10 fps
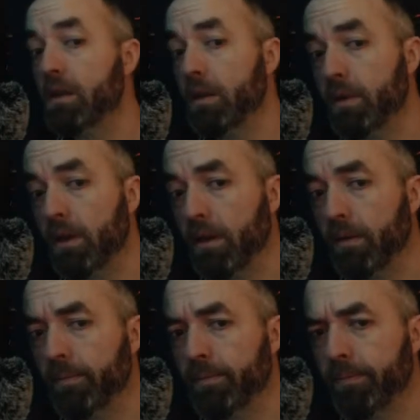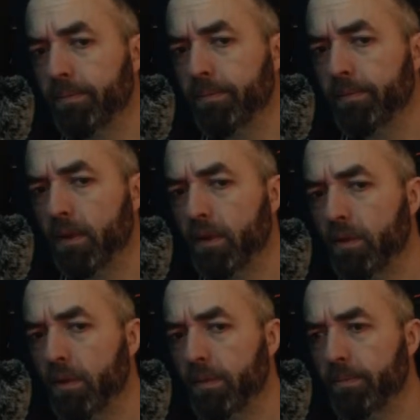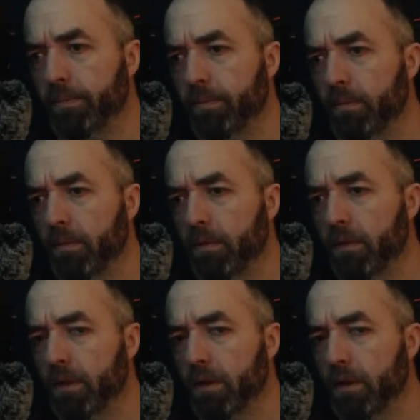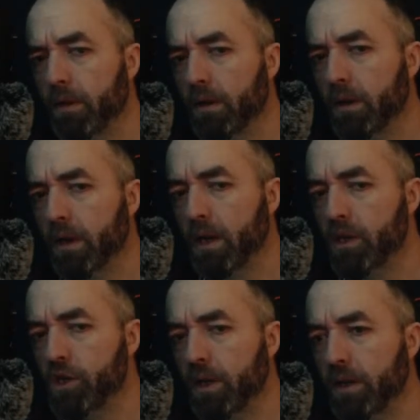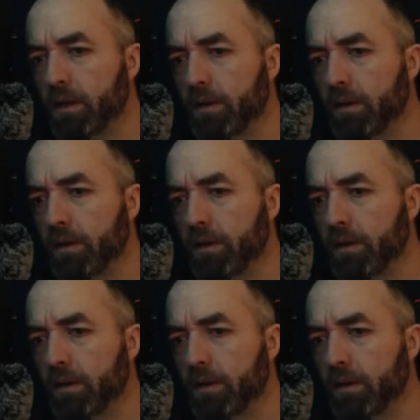tight, everyone. Catch you later.